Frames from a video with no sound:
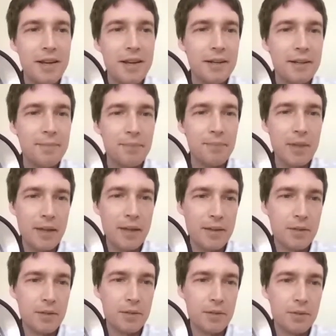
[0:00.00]
Um,
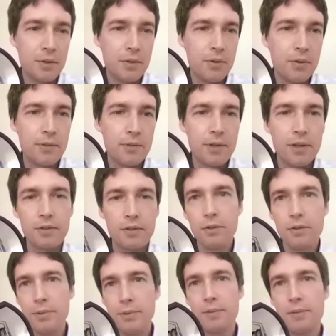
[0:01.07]
so I'll talk a
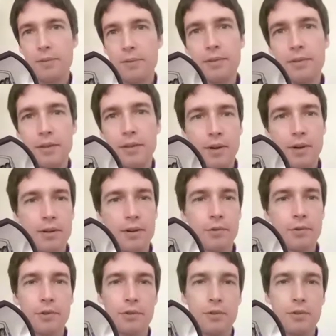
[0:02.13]
little bit about Iroha
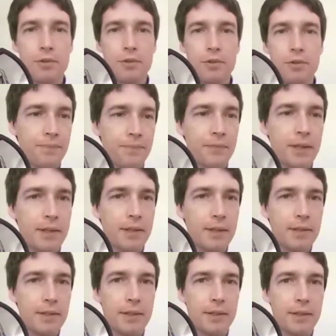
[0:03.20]
version 2,
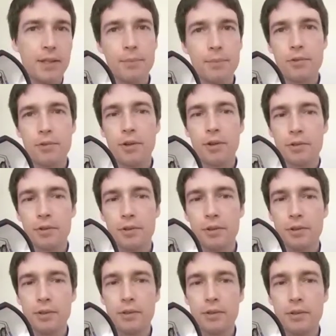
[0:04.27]
uh, the GitHub
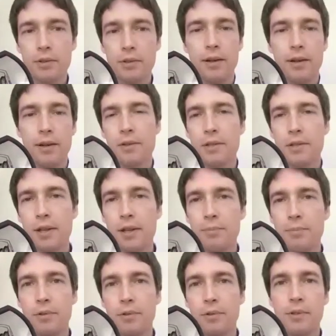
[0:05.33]
structure, uh, how to set
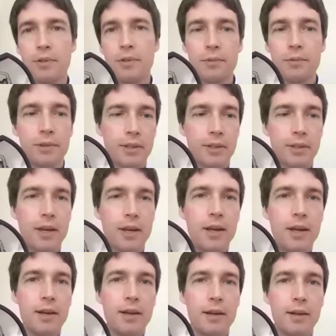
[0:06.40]
up your own network,
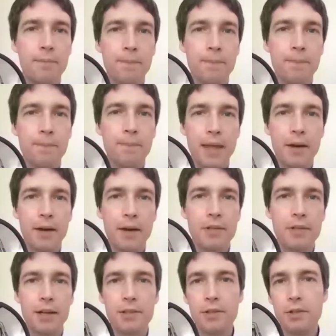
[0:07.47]
um, how
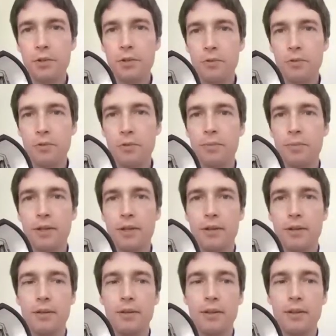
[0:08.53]
to execute what we
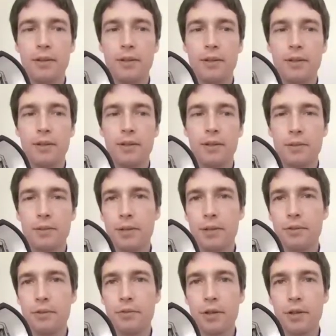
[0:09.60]
call uh, Iroha special
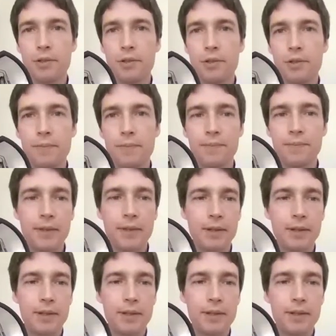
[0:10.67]
instructions,
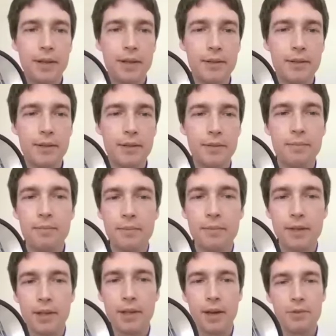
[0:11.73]
uh, and then
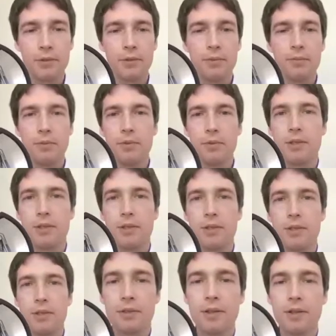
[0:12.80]
like how to use the
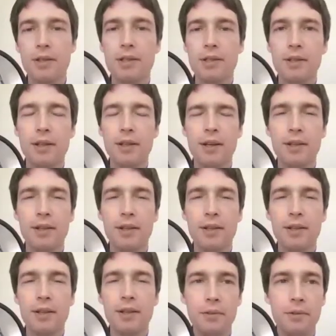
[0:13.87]
client CLI
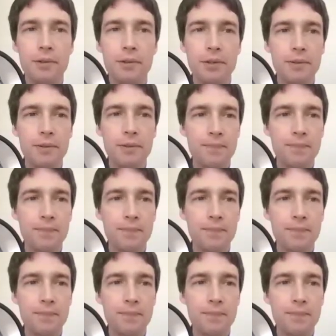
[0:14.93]
uh, to do this.